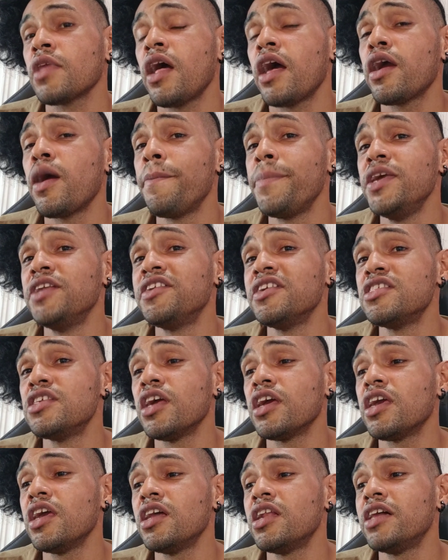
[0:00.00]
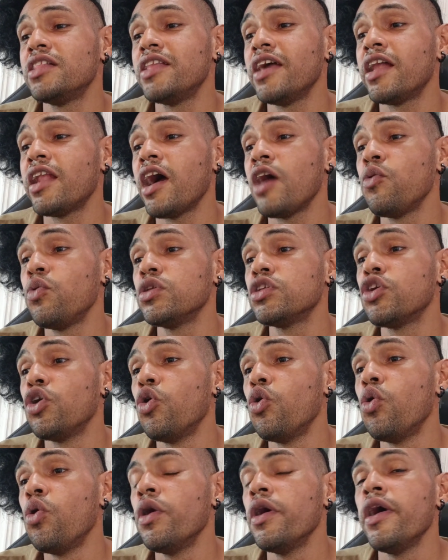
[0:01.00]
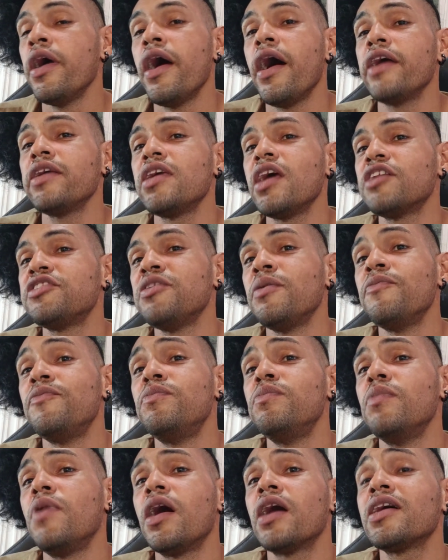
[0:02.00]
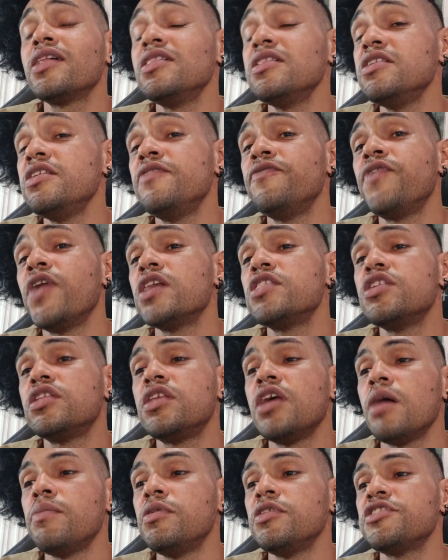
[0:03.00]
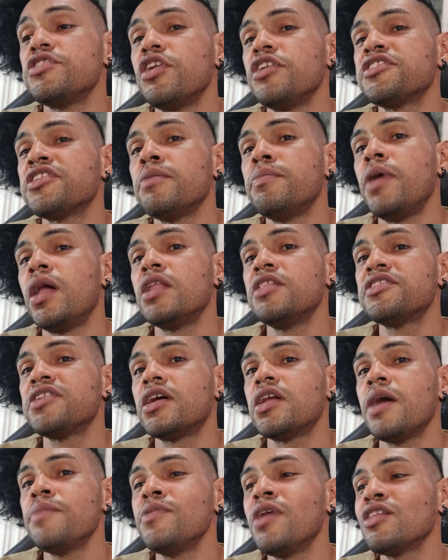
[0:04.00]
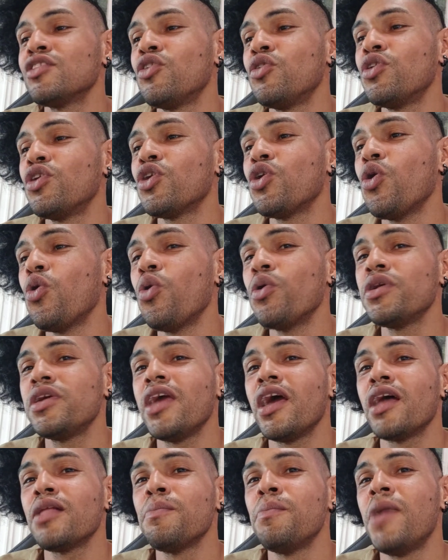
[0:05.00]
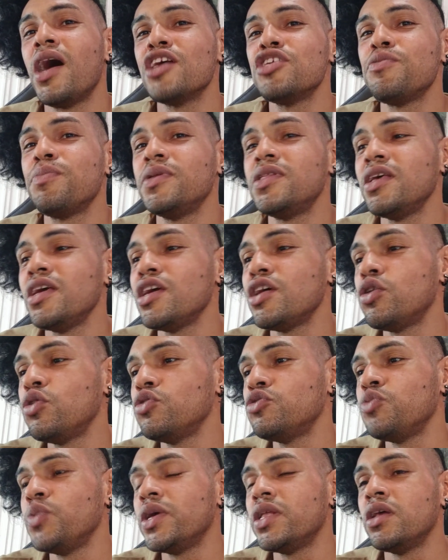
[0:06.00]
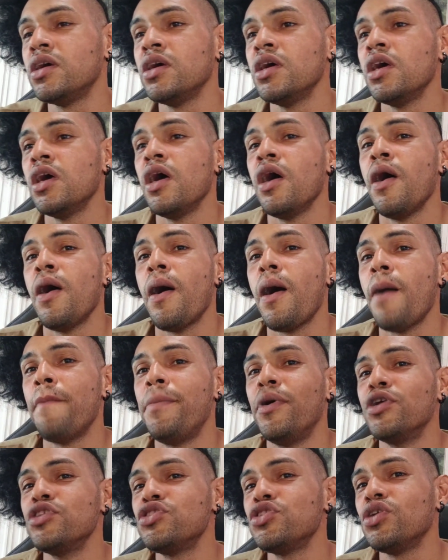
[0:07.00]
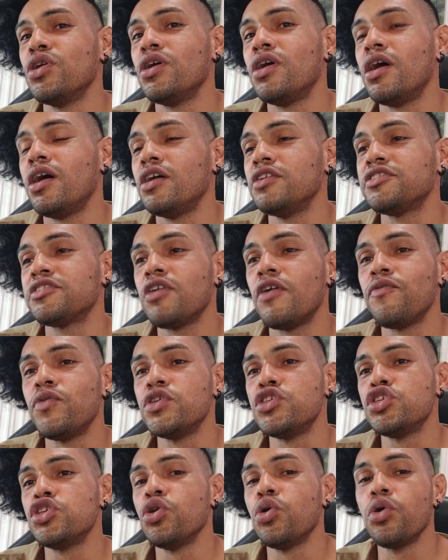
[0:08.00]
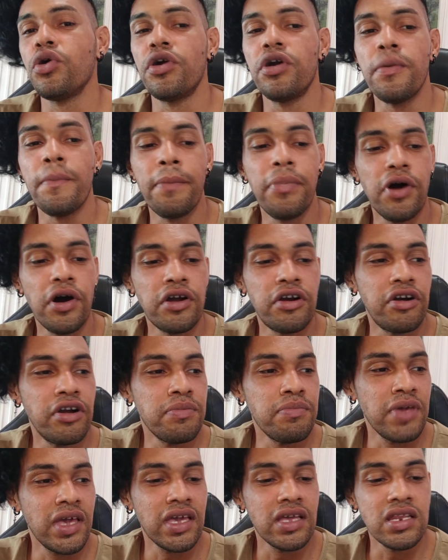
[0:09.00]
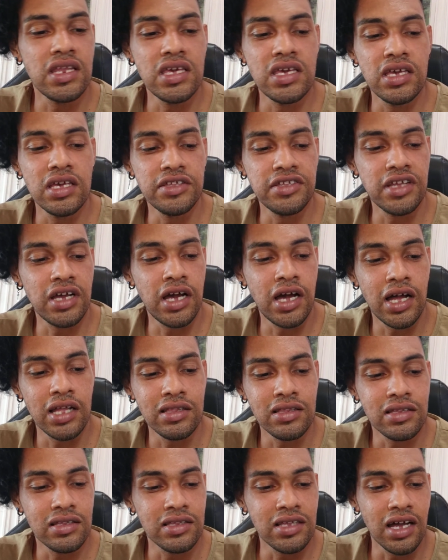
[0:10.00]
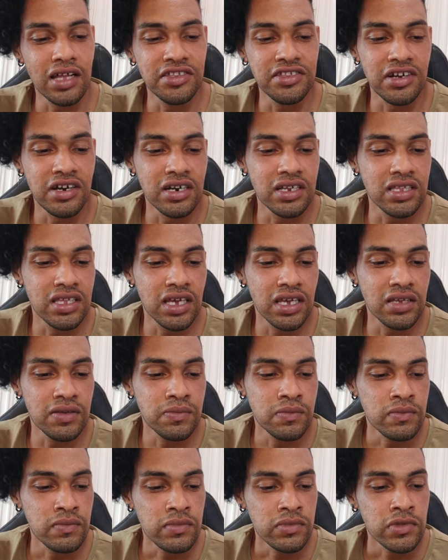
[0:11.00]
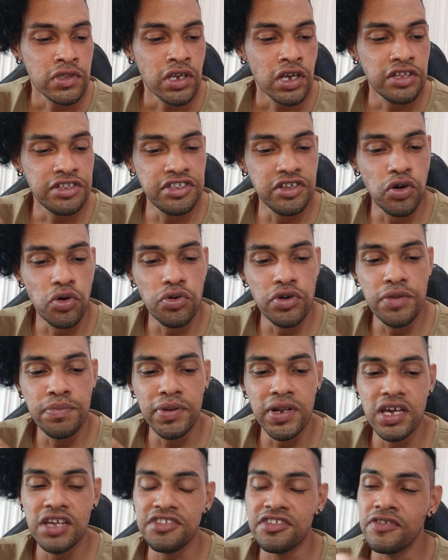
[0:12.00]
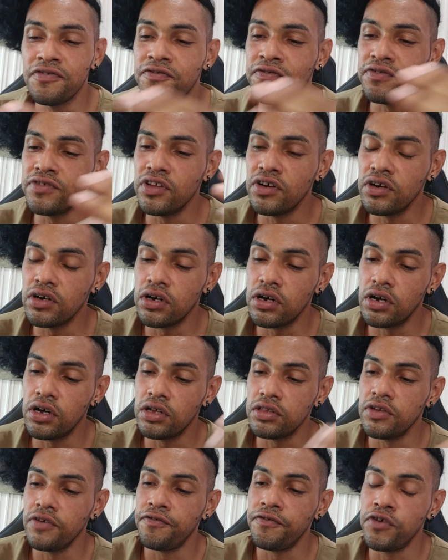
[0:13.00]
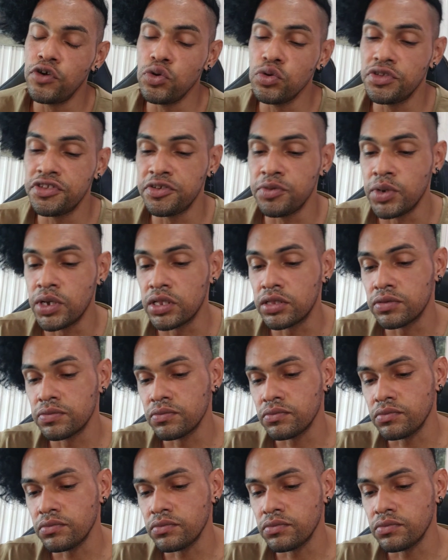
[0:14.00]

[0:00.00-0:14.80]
like a piece of chicken, and then I would go and get some clean vegetables just to balance that. I'm not going to go and get mashed potatoes with a bunch of stuff with sugar and butter and mayonnaise and that sort of thing. So replace the fruits with